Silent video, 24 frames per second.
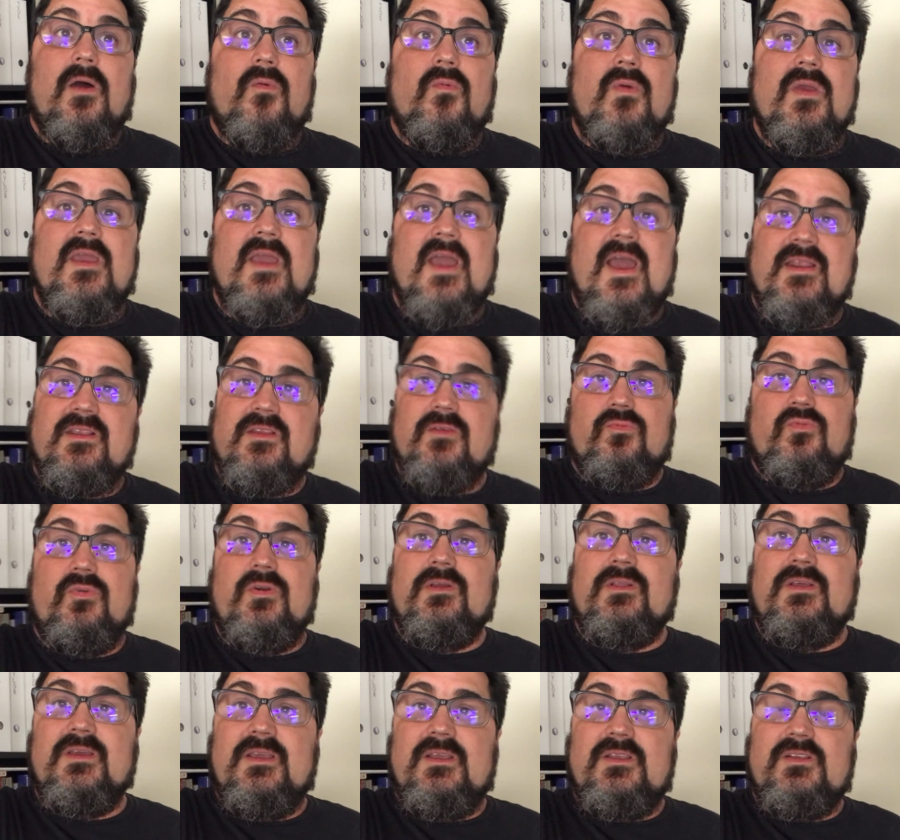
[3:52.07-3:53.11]
We had to
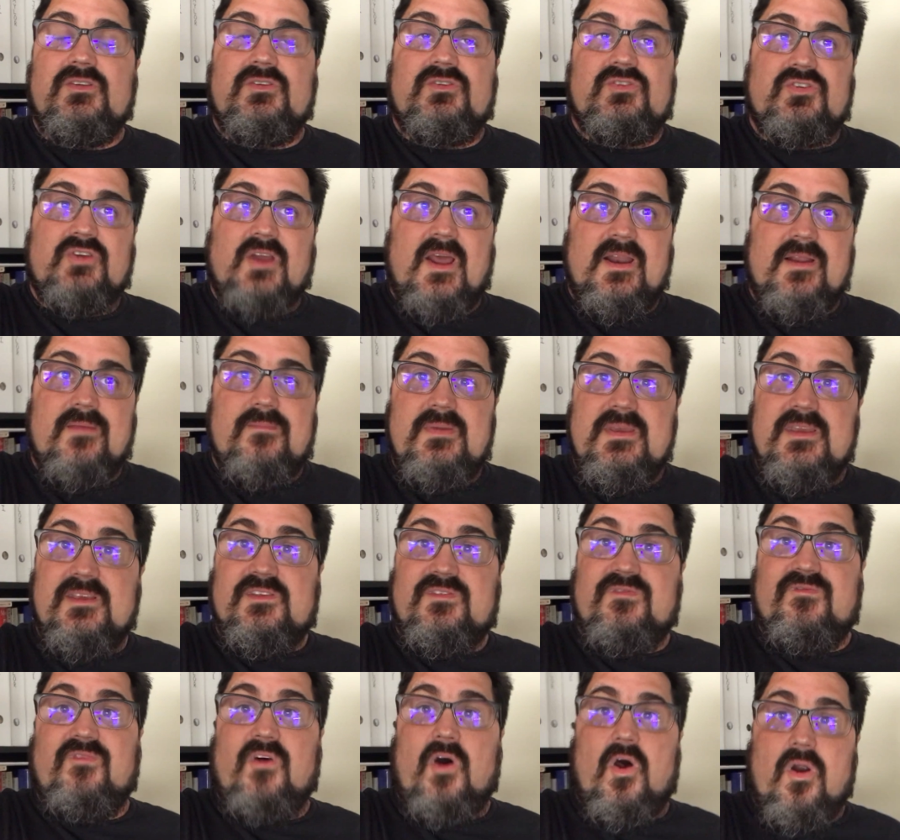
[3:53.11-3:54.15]
really try to be
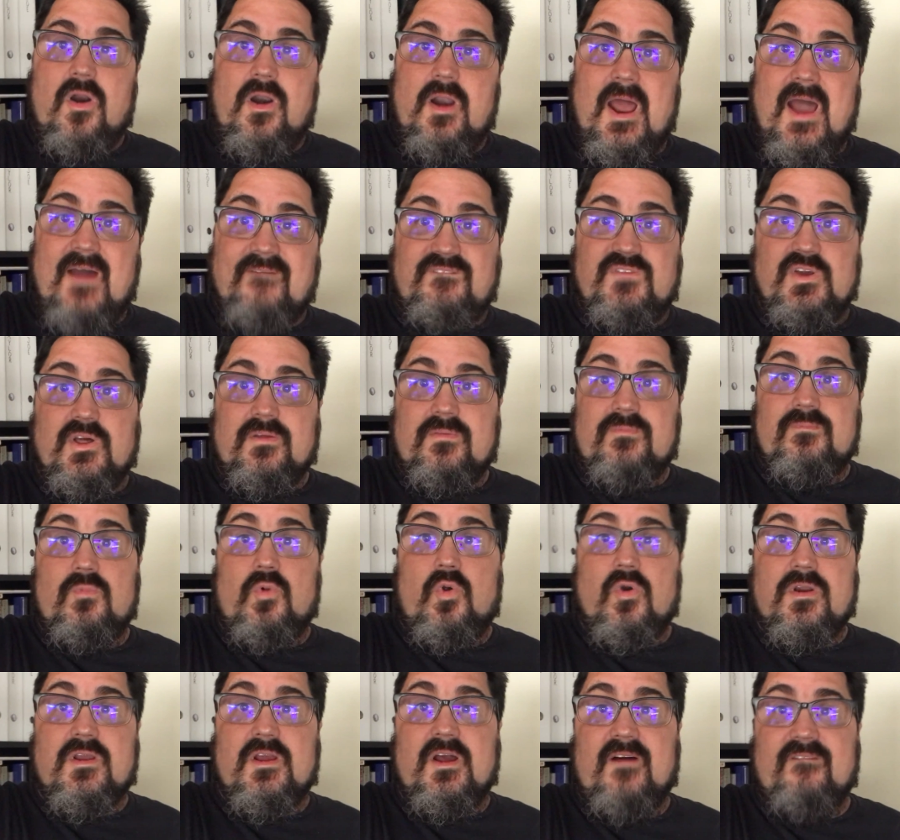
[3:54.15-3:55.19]
I felt
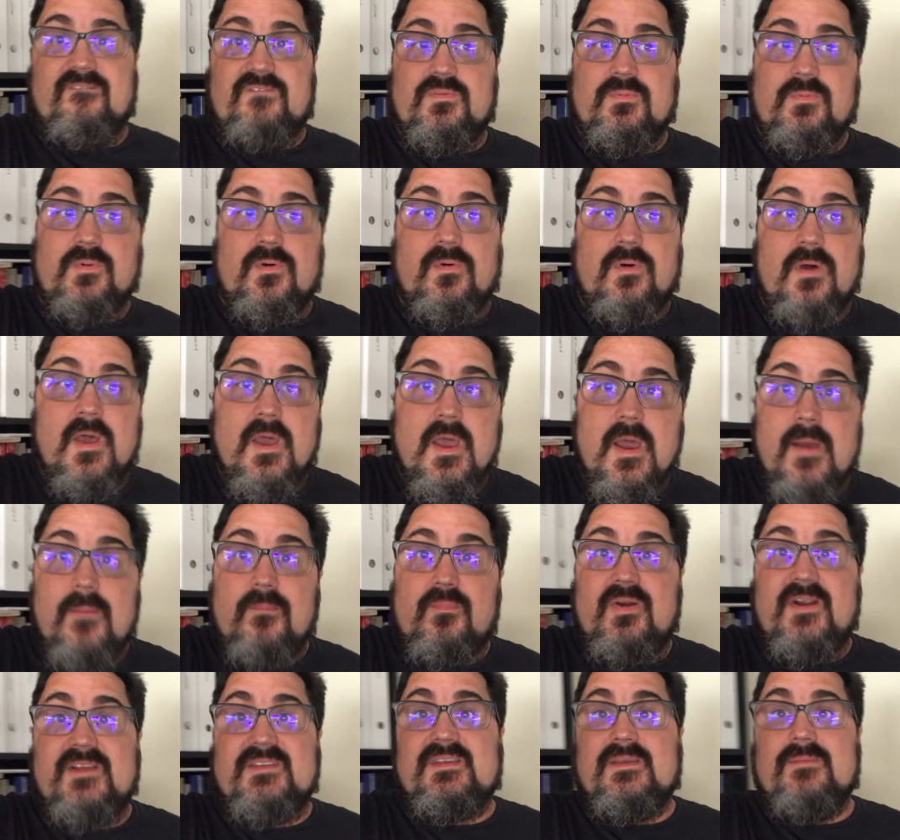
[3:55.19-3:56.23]
more comfortable
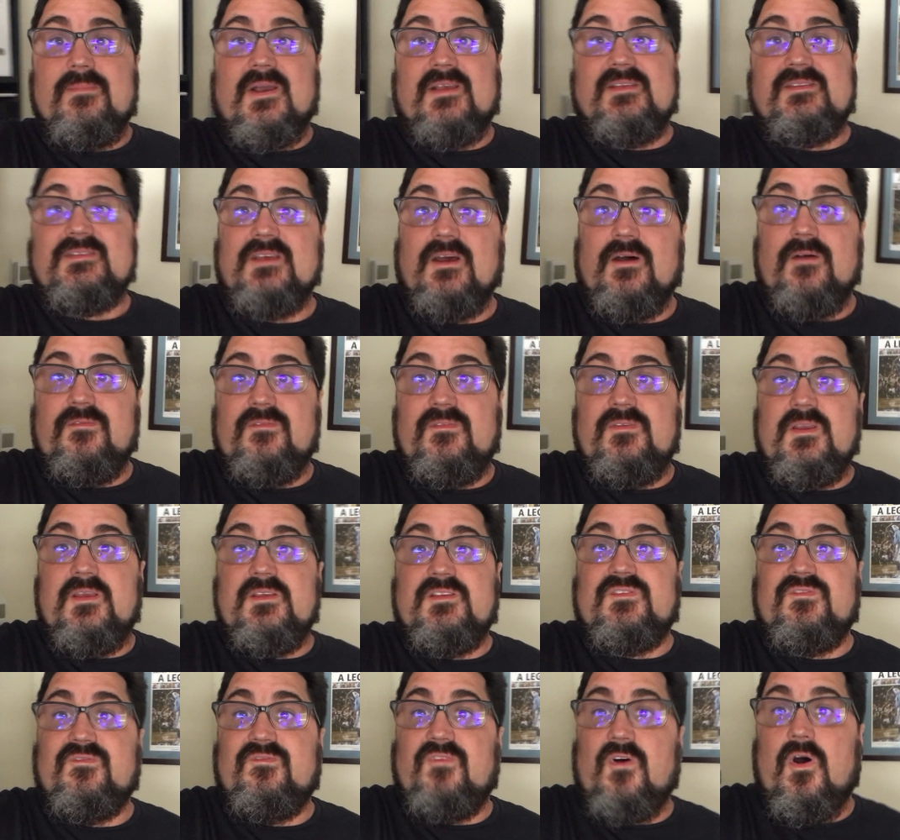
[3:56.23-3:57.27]
pressing myself
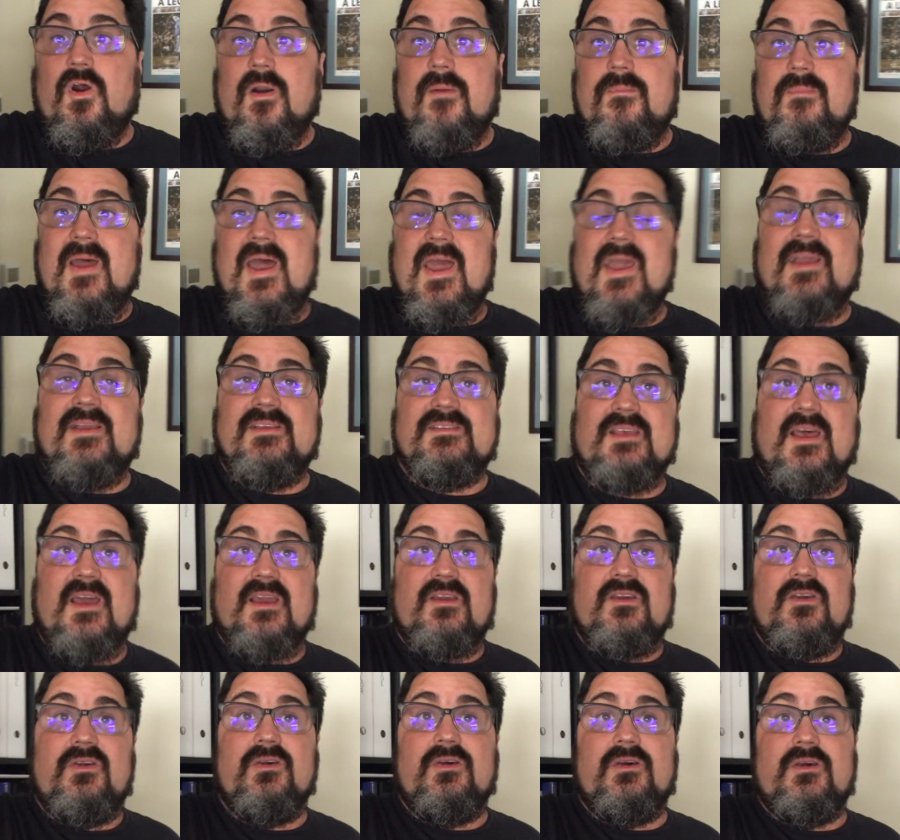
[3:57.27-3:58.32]
as far back as I
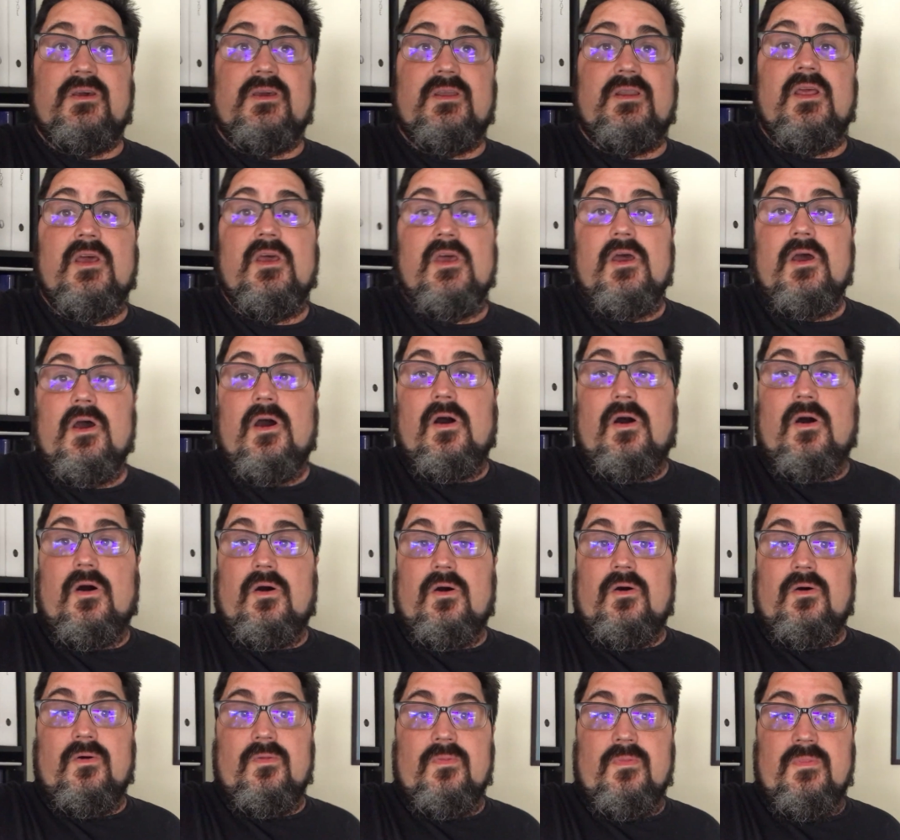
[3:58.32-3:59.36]
could
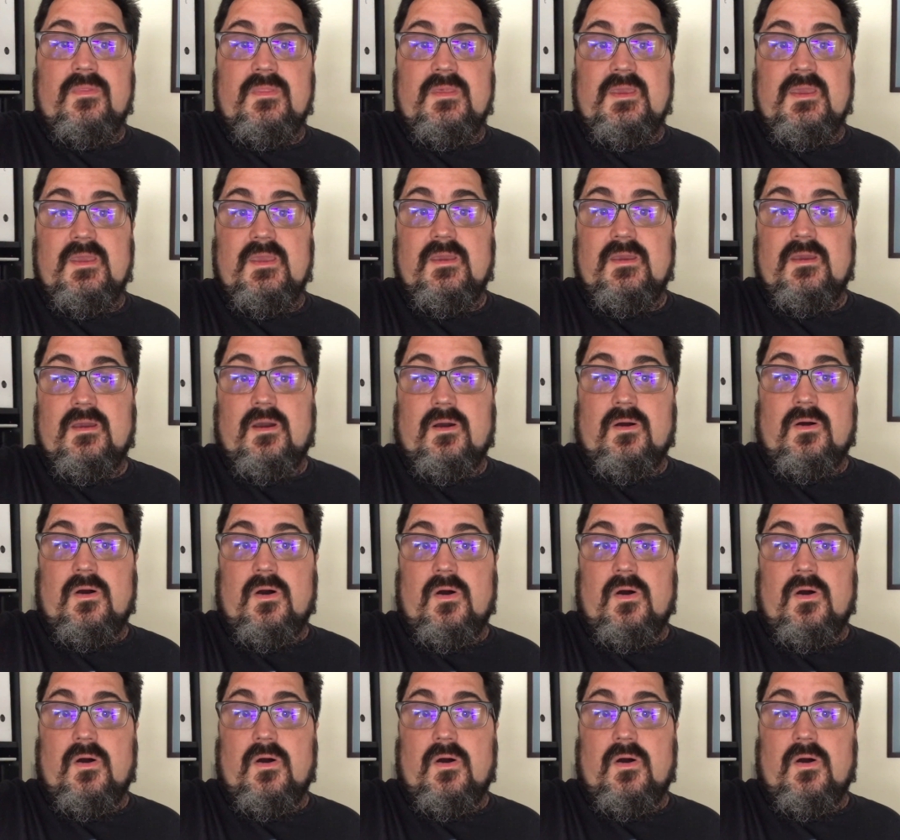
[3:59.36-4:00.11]
on the